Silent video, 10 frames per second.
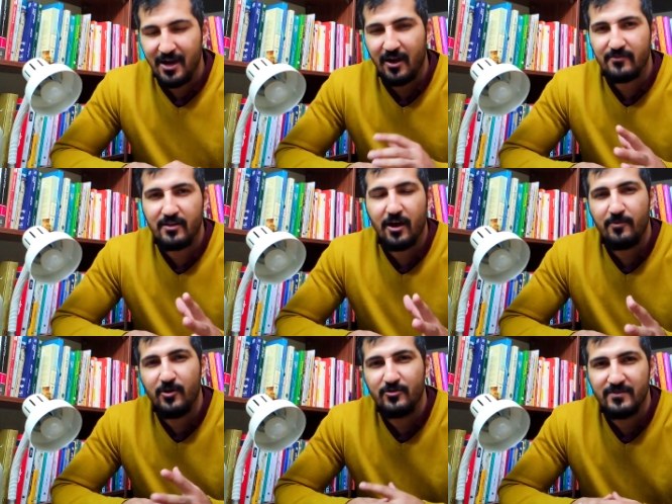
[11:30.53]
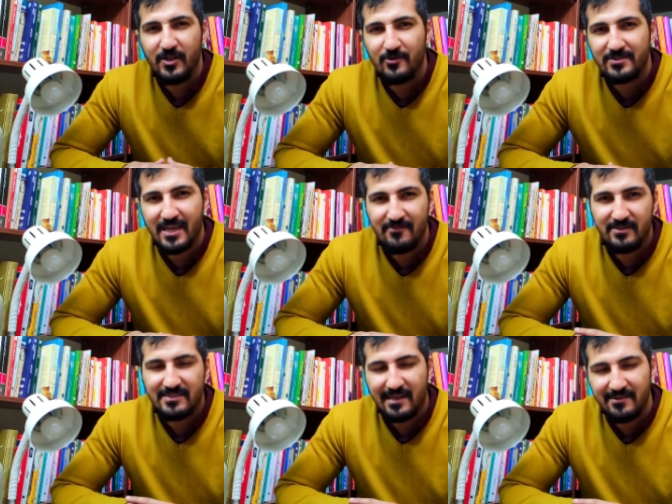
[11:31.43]
I will upload videos
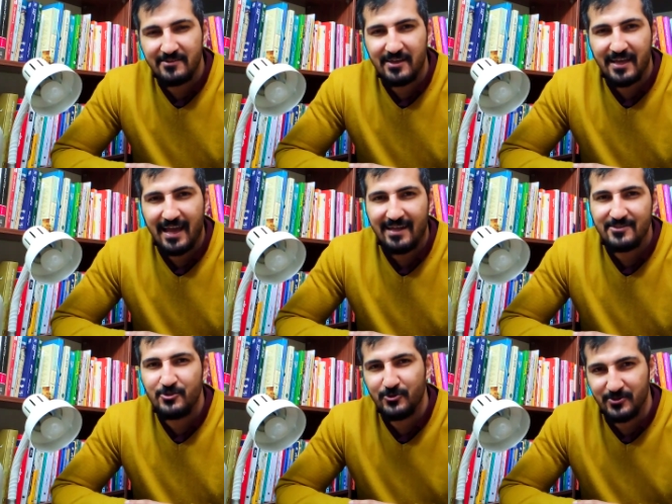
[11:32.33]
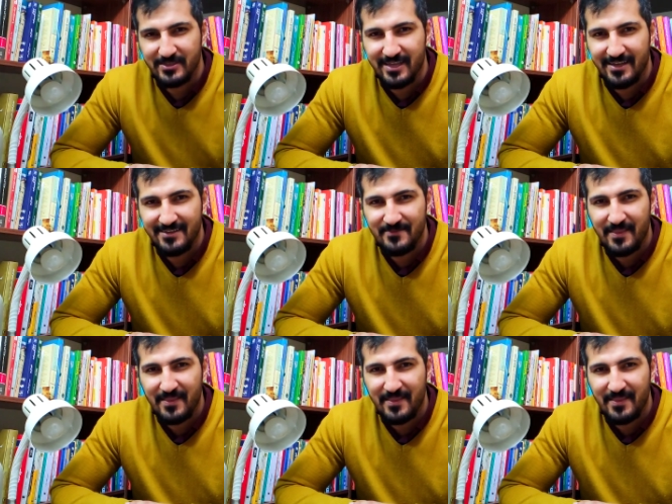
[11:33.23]
every Saturday and Tuesday.